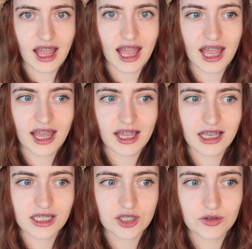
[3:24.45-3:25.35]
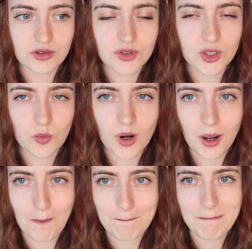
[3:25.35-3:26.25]
and you use the
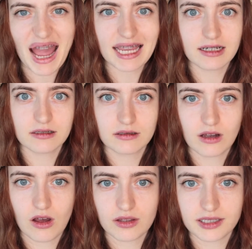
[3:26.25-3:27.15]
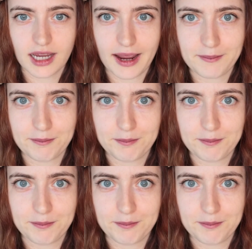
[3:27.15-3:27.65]
word mine all the time.